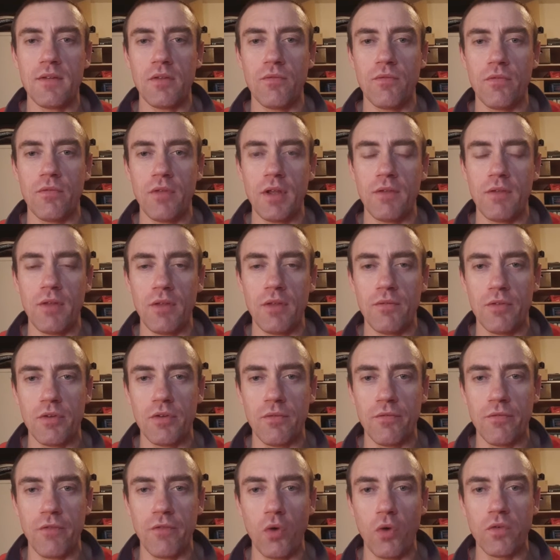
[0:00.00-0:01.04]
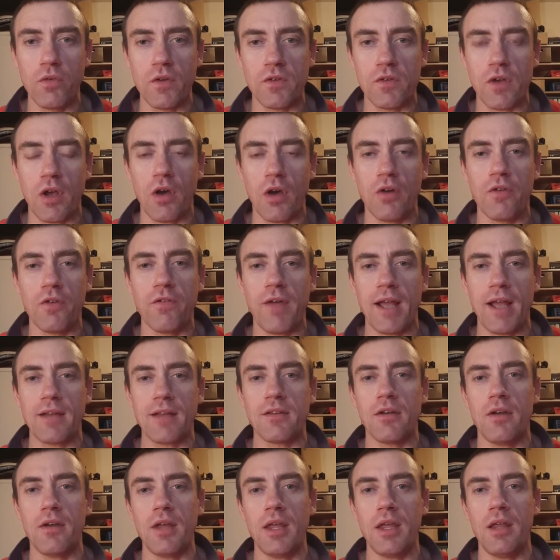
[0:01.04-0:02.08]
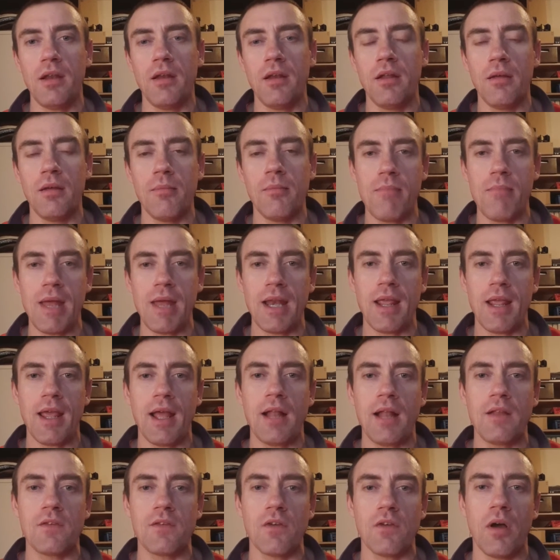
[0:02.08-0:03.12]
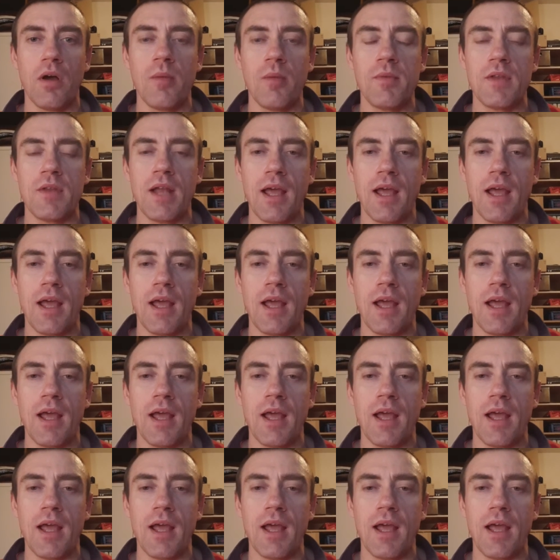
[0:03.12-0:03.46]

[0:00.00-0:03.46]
involved as a cofactor in many enzymes,